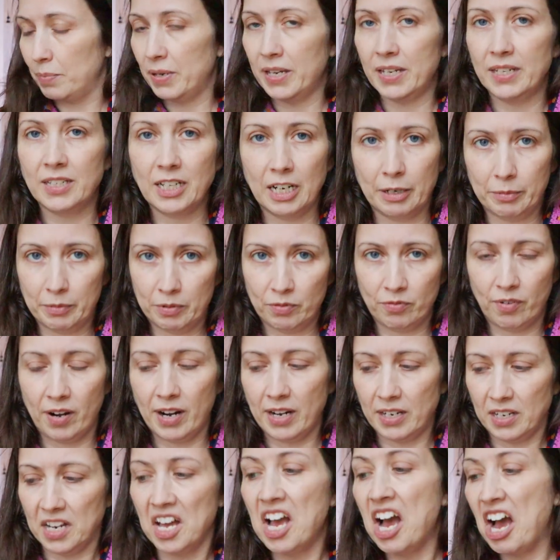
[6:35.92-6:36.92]
pee down with
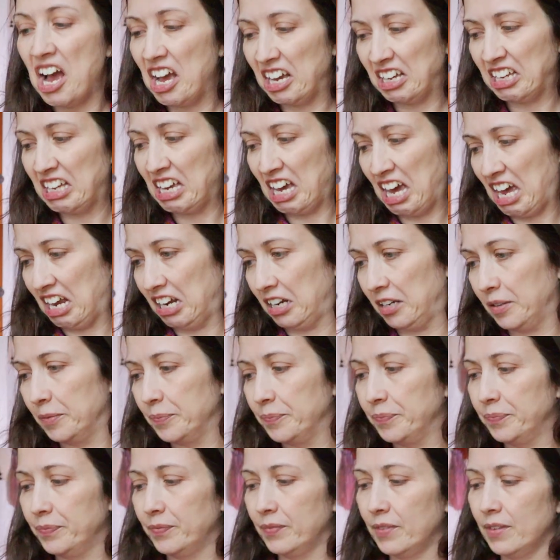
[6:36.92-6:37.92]
rain again.
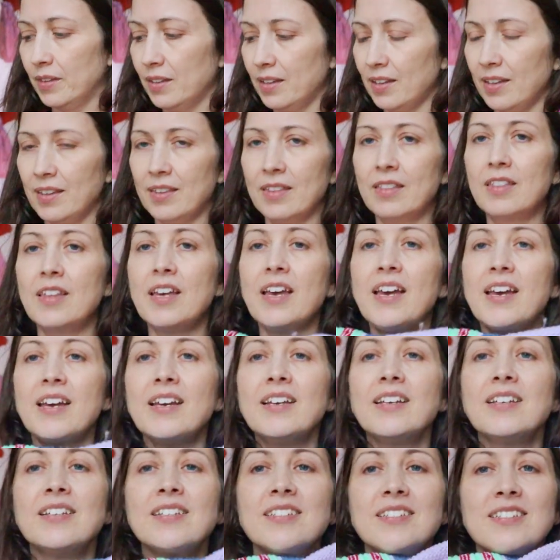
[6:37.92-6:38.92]

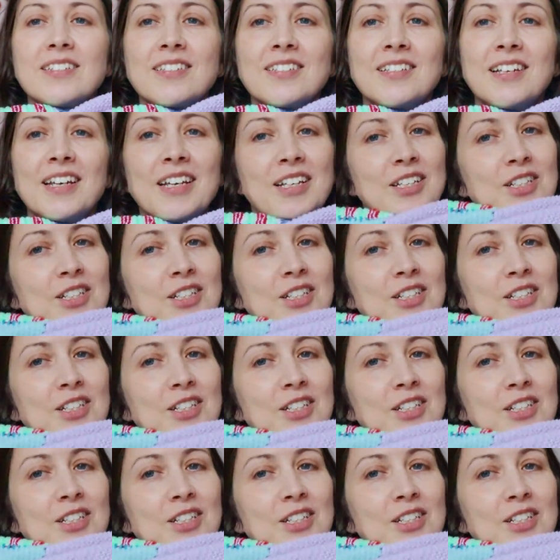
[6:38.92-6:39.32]
This